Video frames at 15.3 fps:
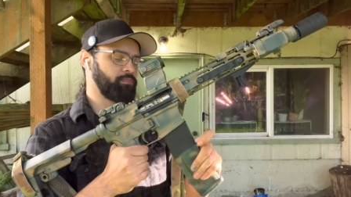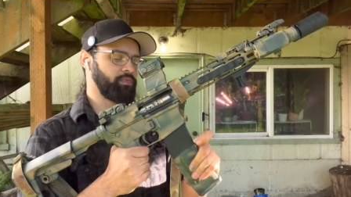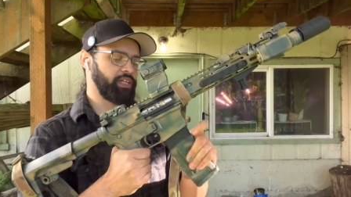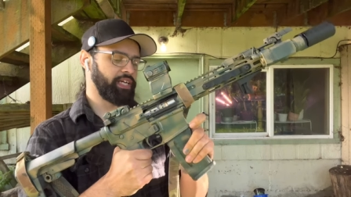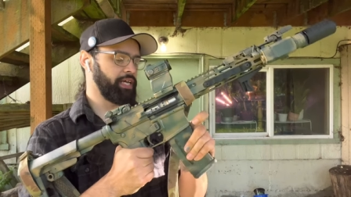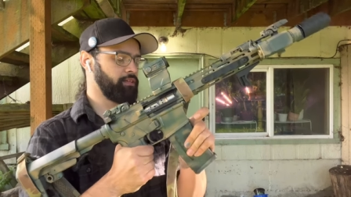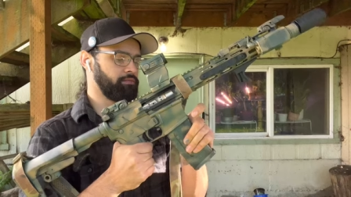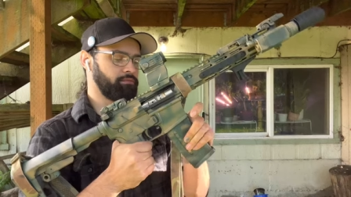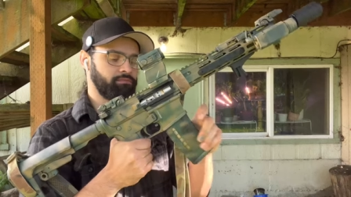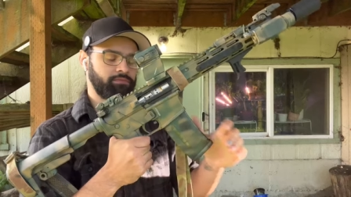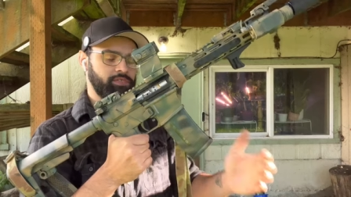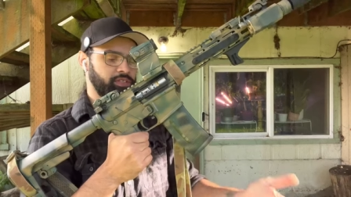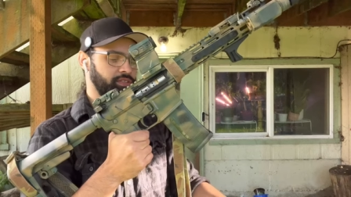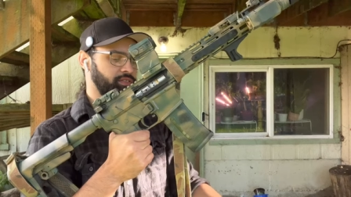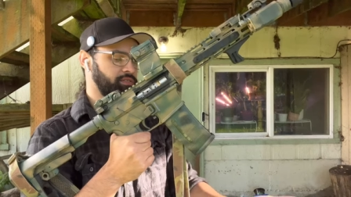again,
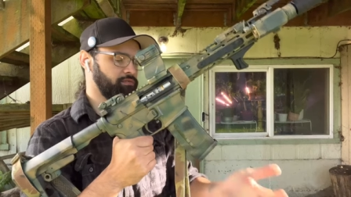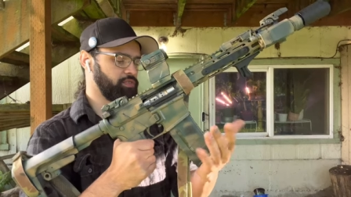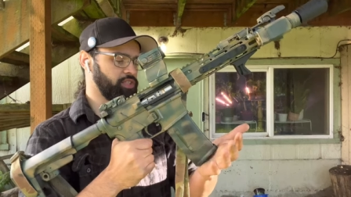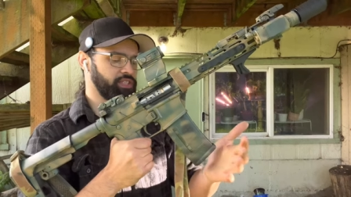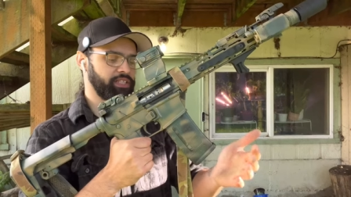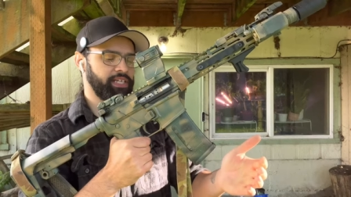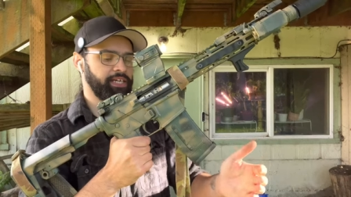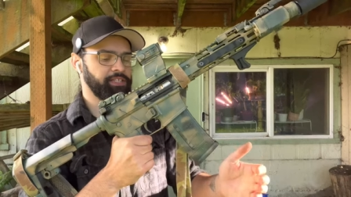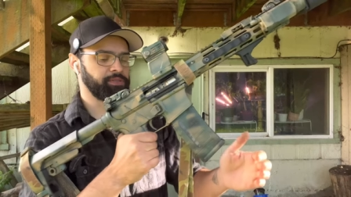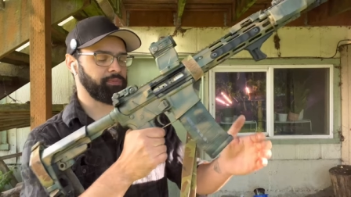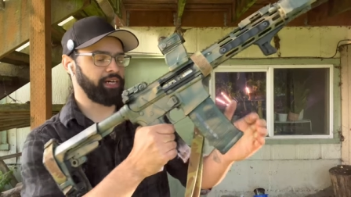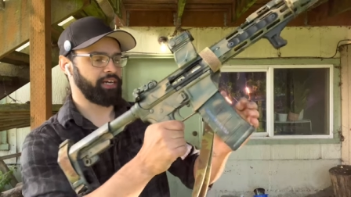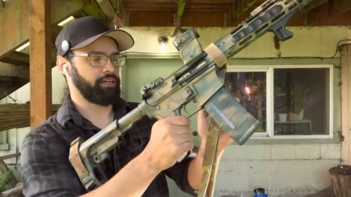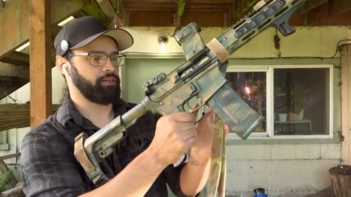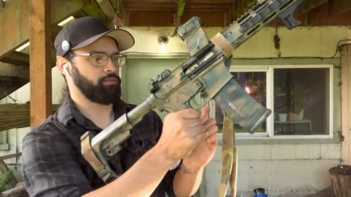just, just in case
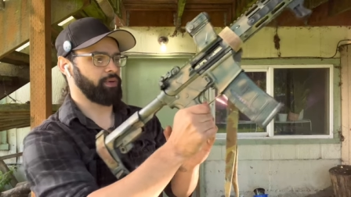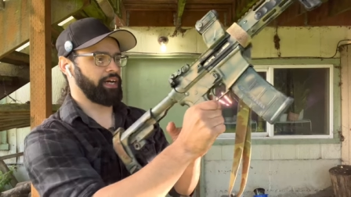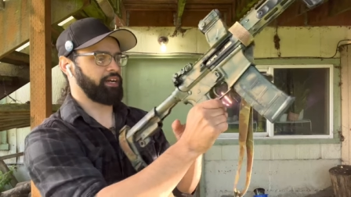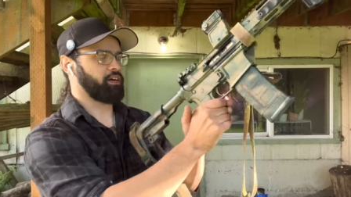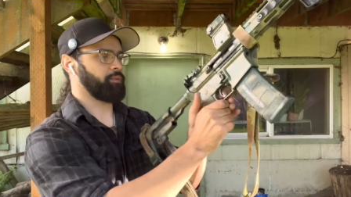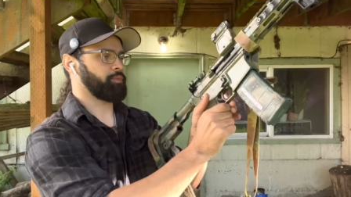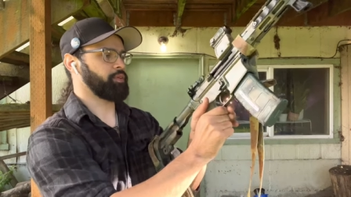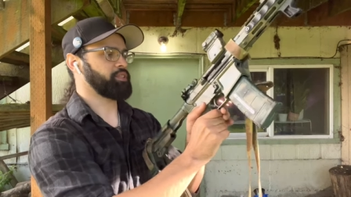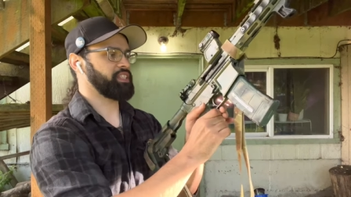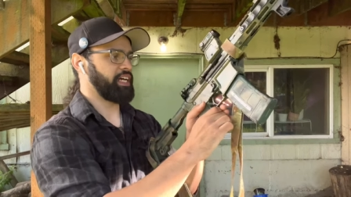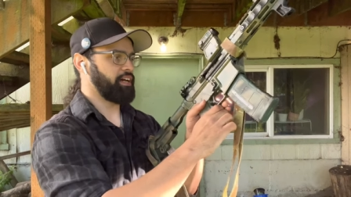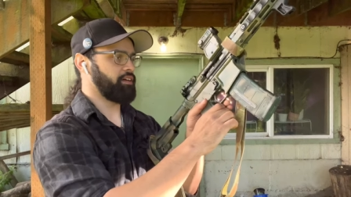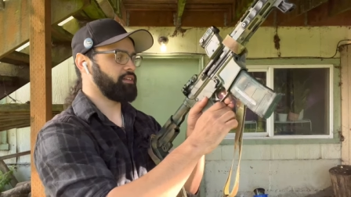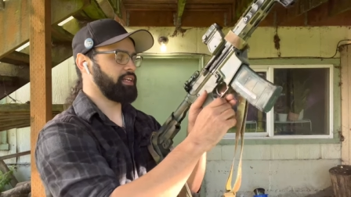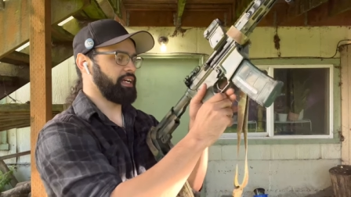my right arm goes
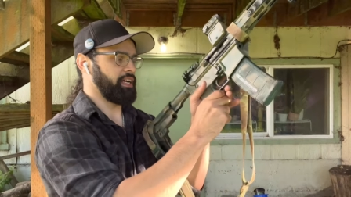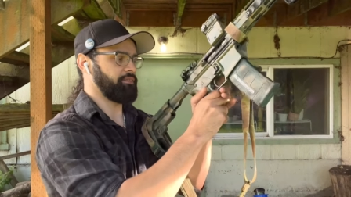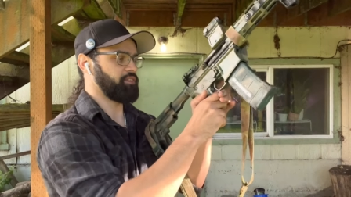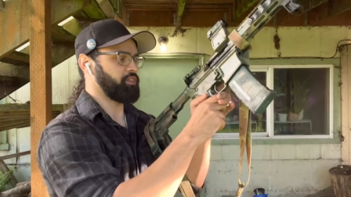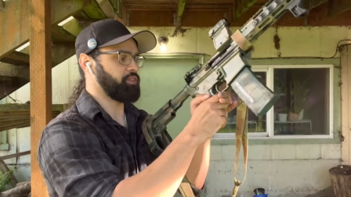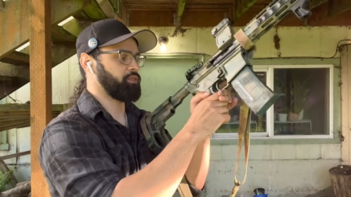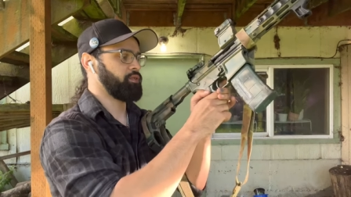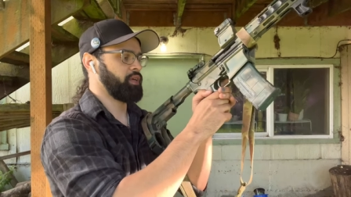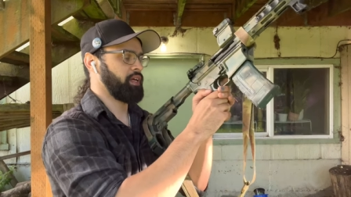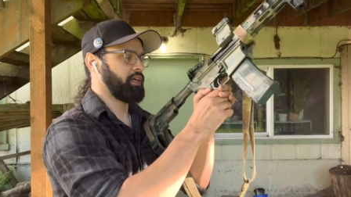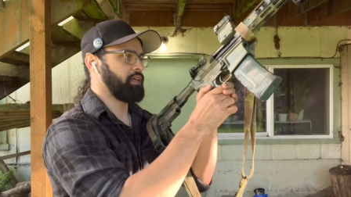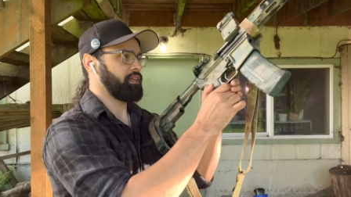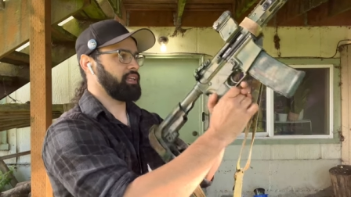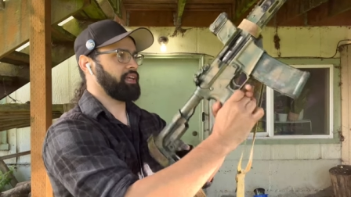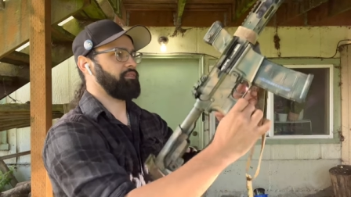down and I have to do
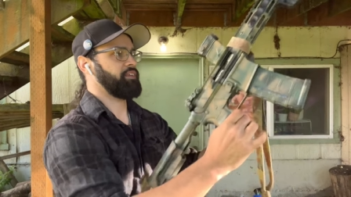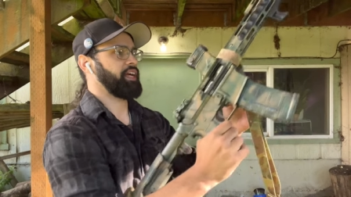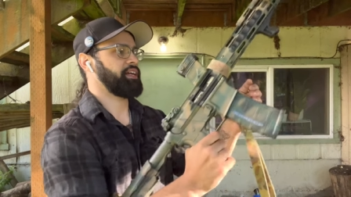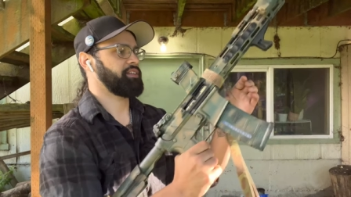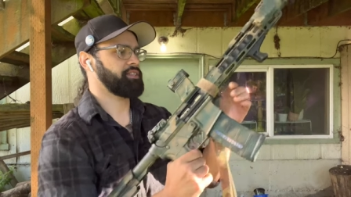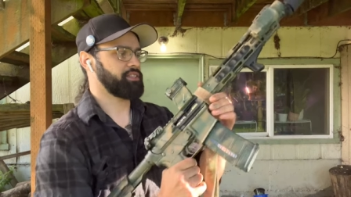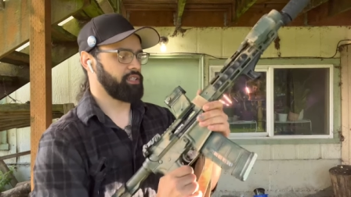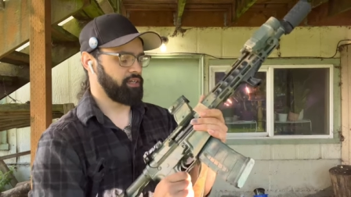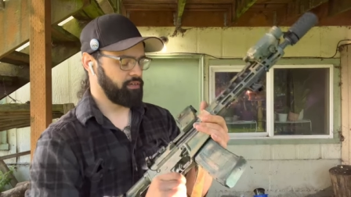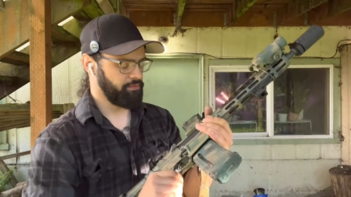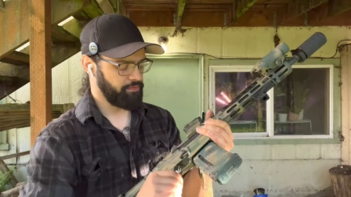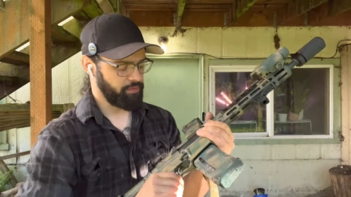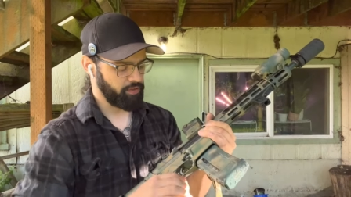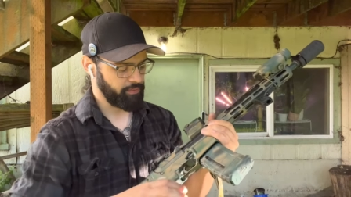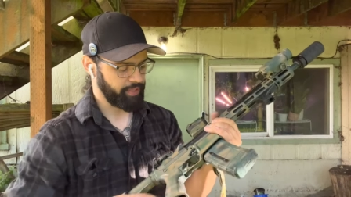left-handed stuff
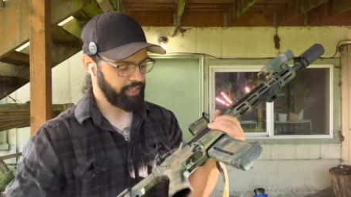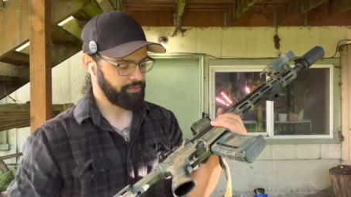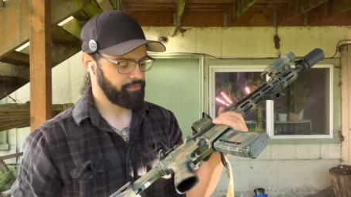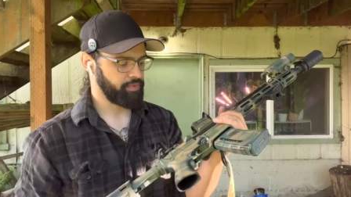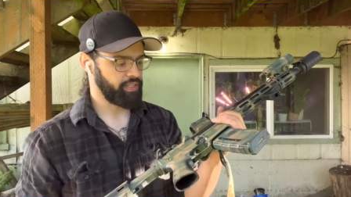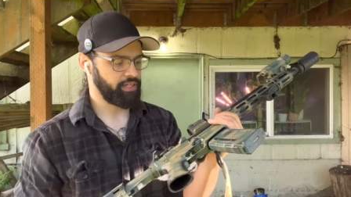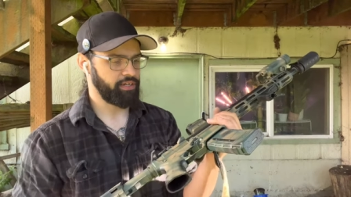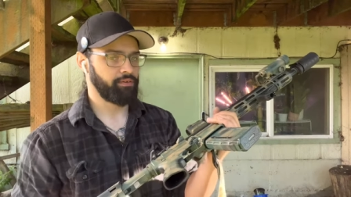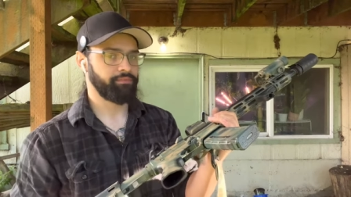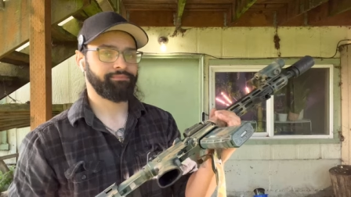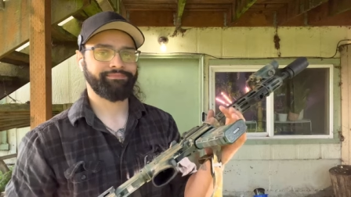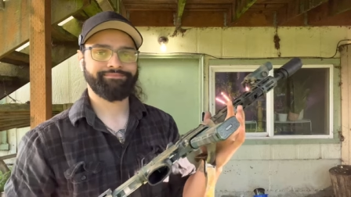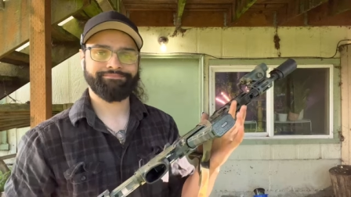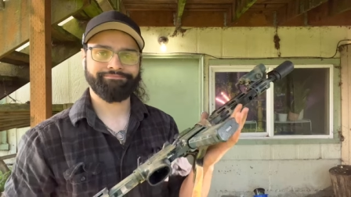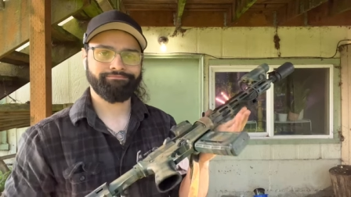or my, you know,
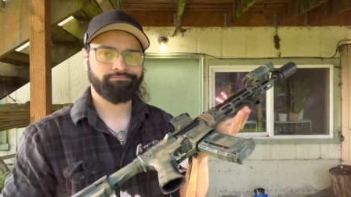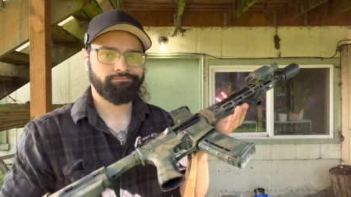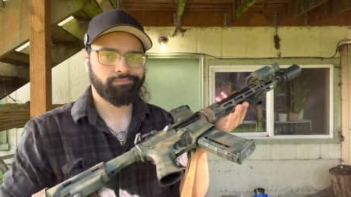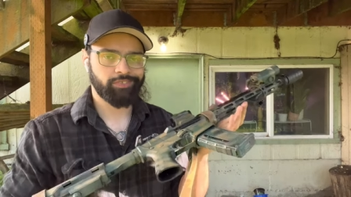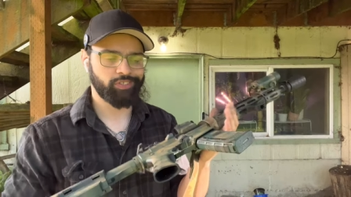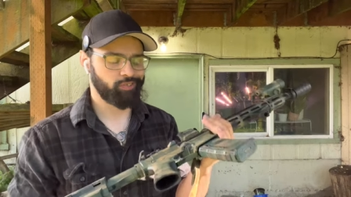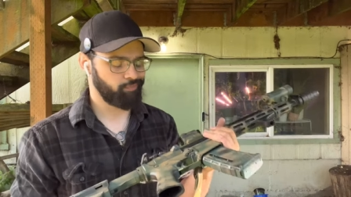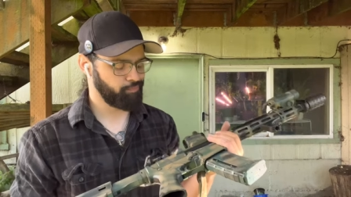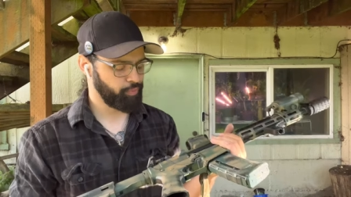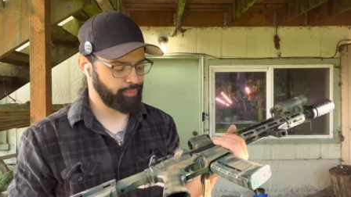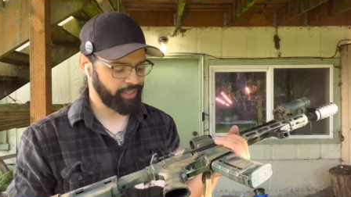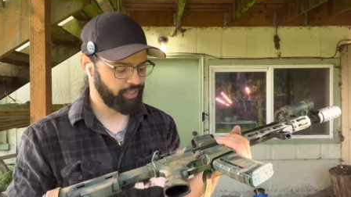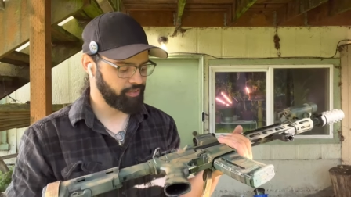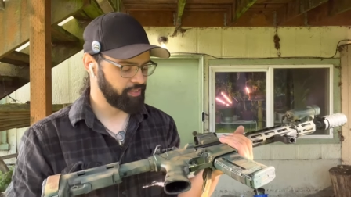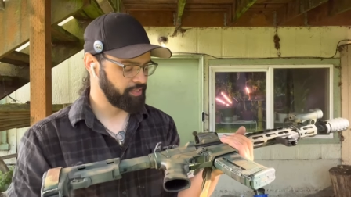just
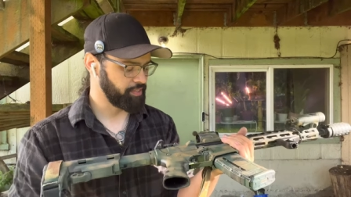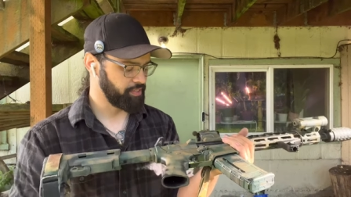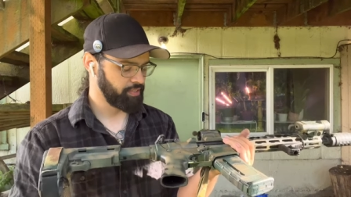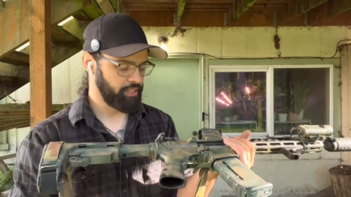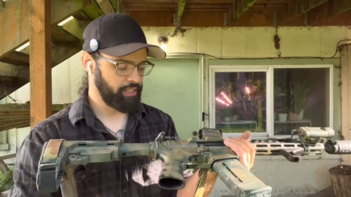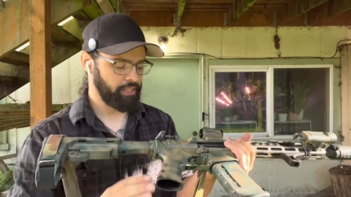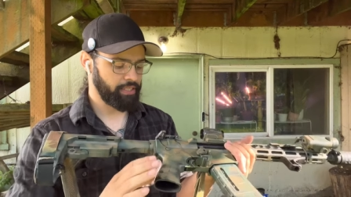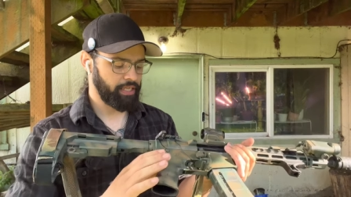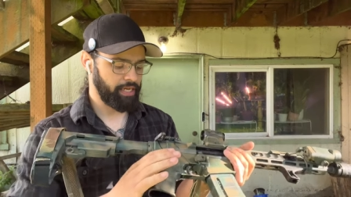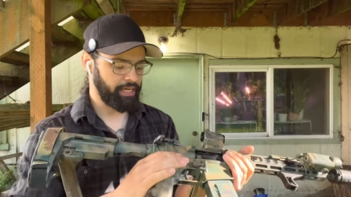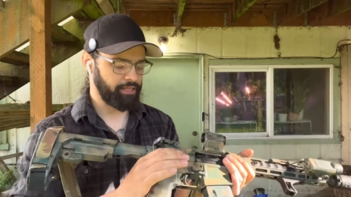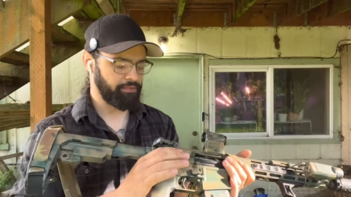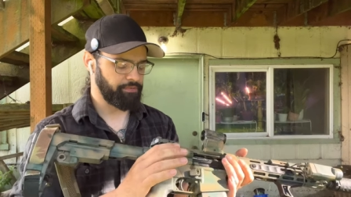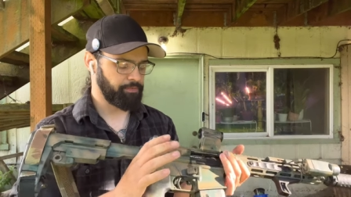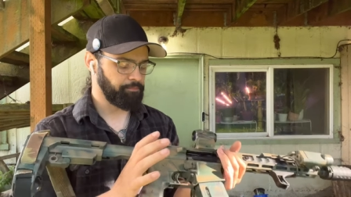preparedness,
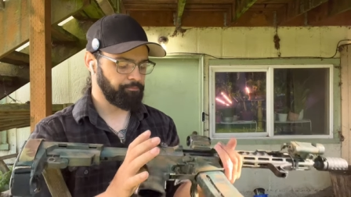kind of.